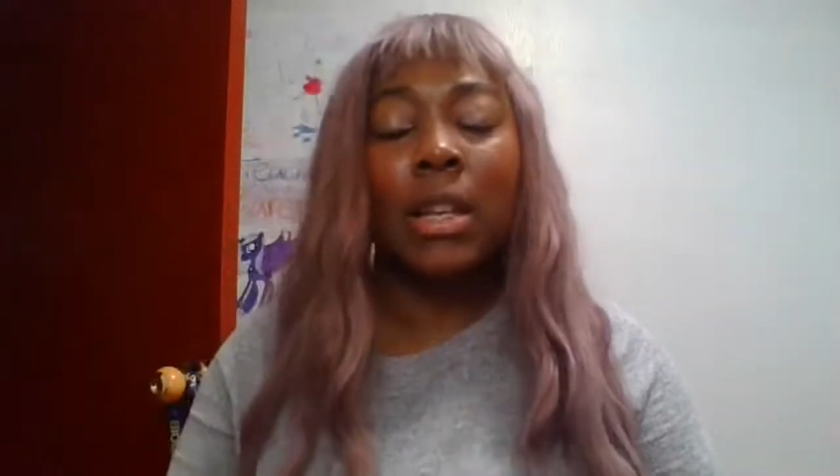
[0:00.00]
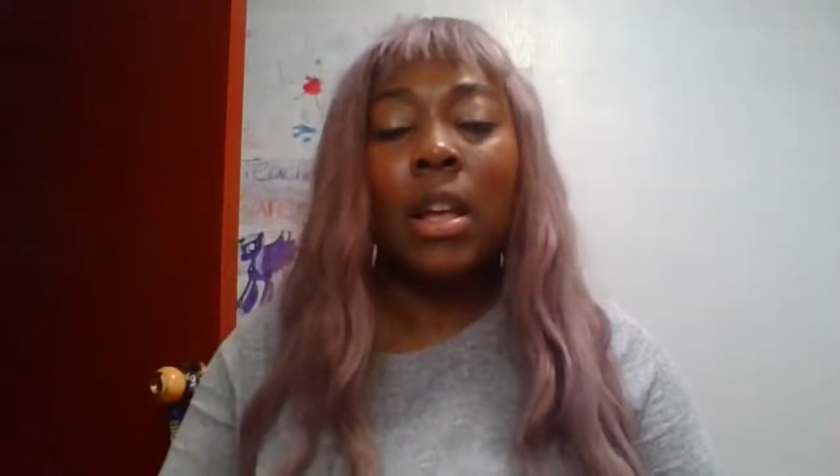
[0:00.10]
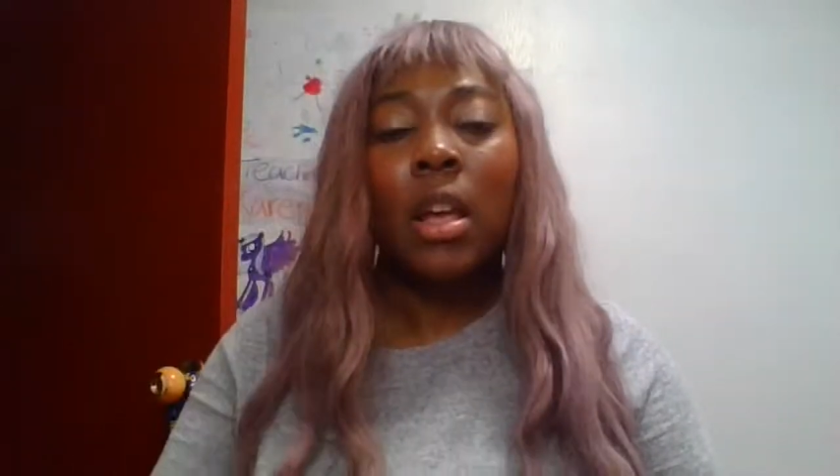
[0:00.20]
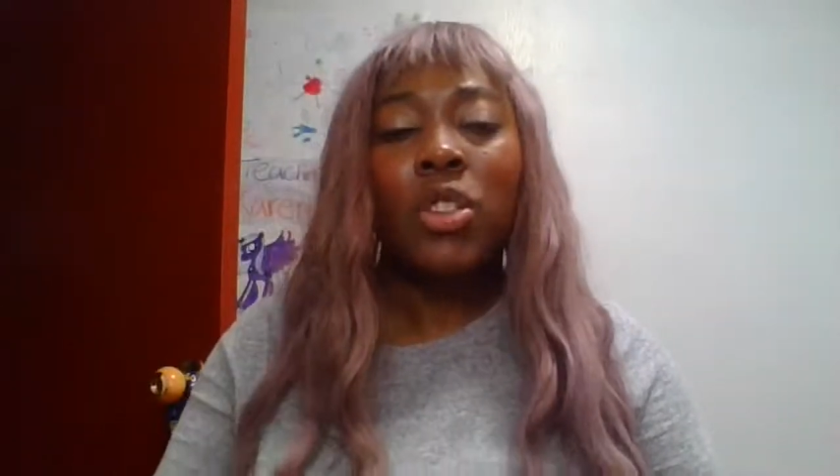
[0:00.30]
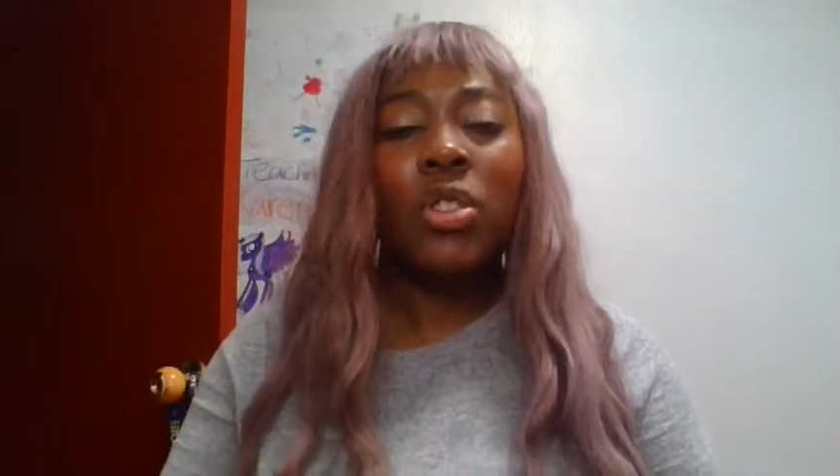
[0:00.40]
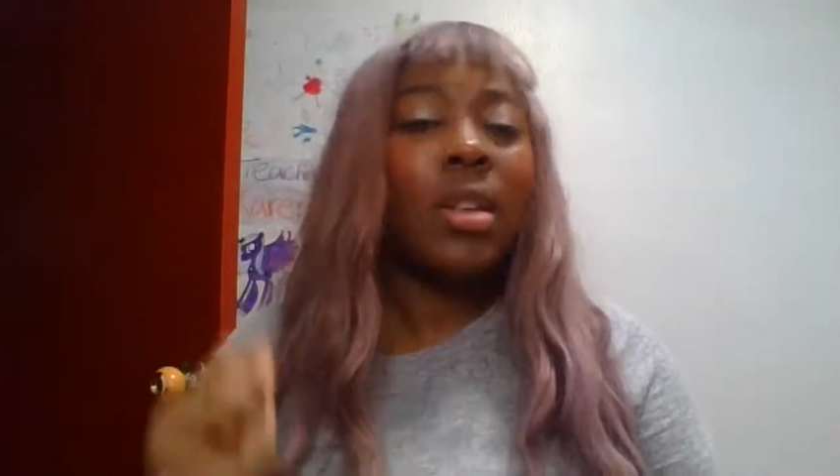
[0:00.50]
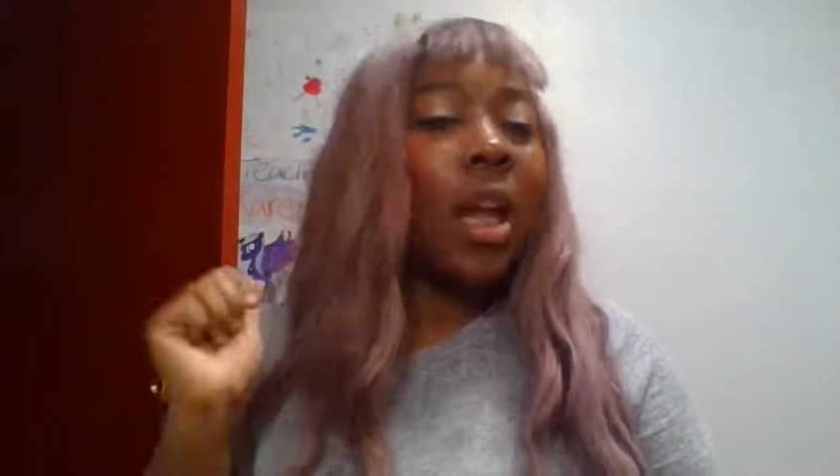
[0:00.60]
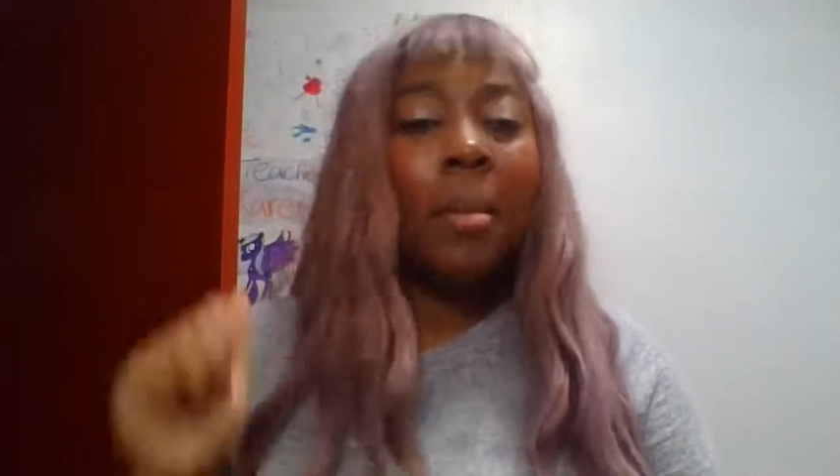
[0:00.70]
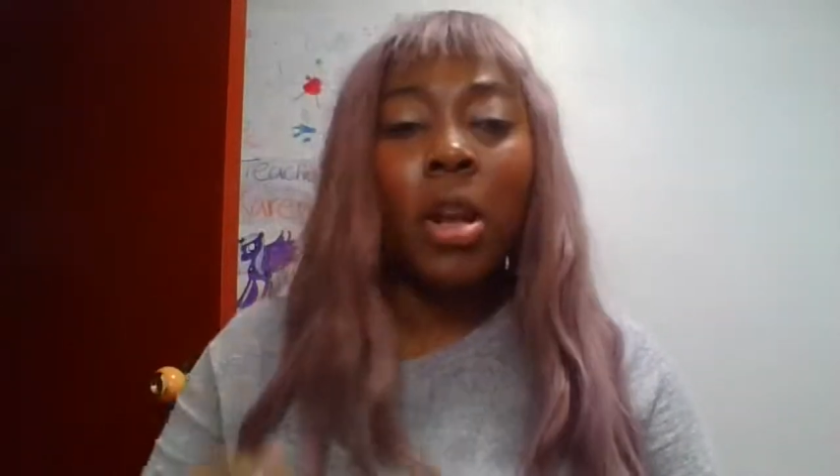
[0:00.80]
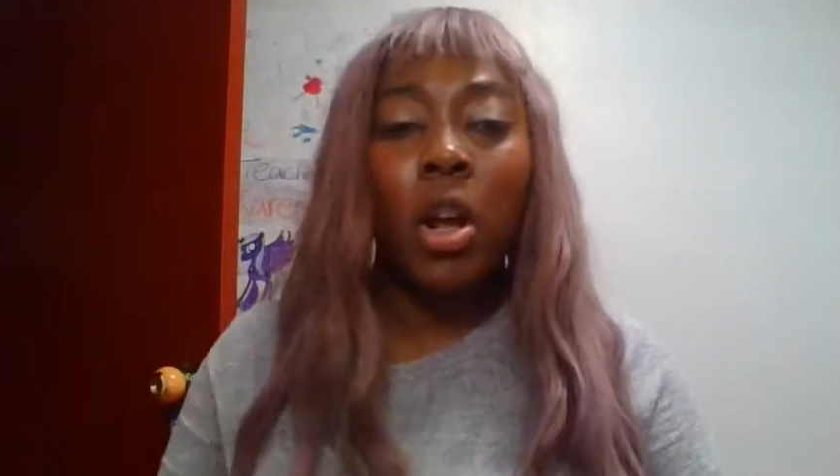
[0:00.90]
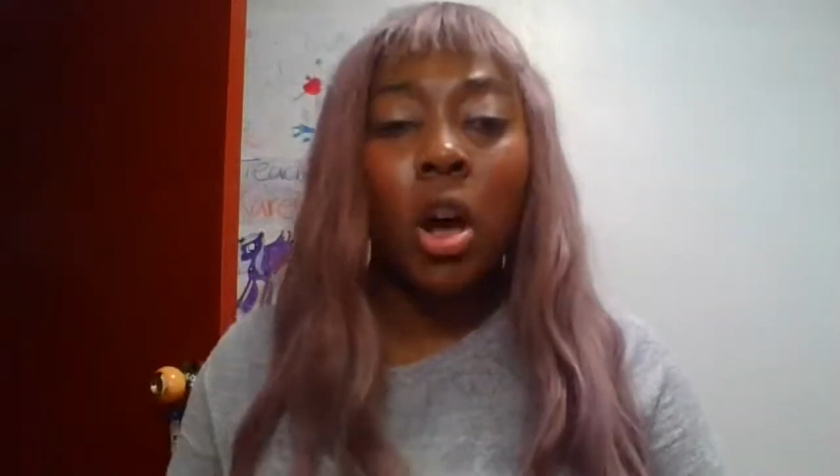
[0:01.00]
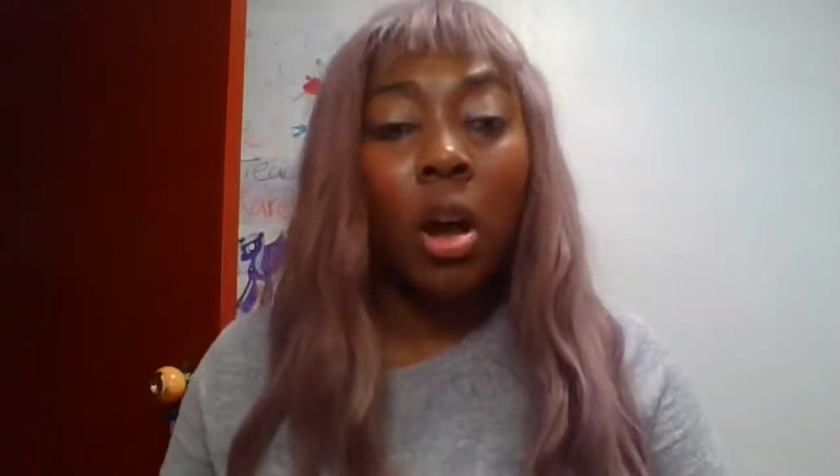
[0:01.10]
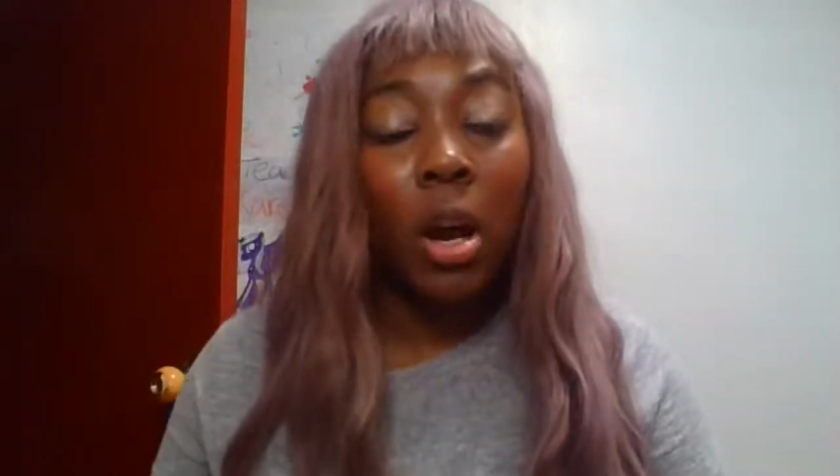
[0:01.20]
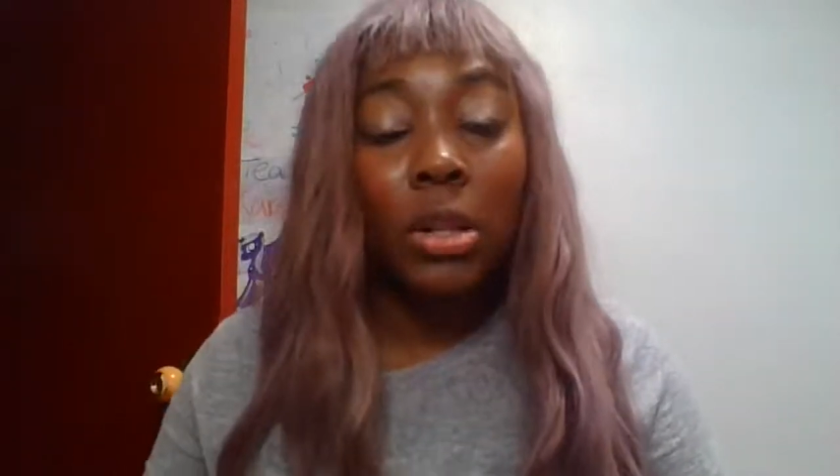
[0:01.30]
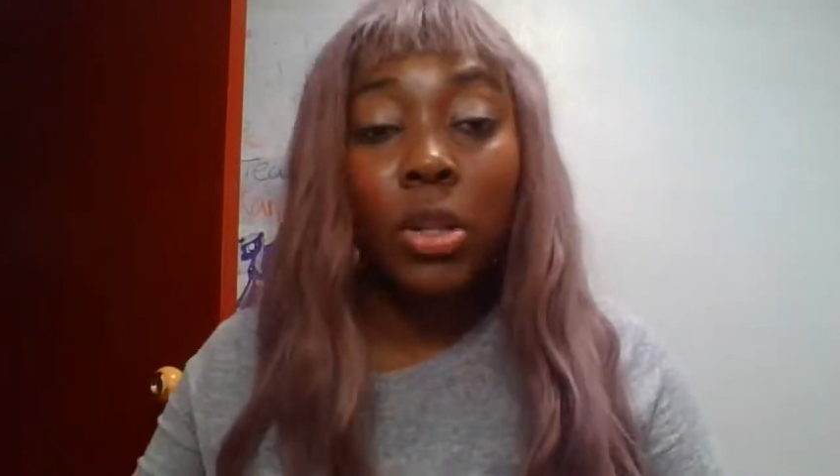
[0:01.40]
And she's like, I'm going to call her.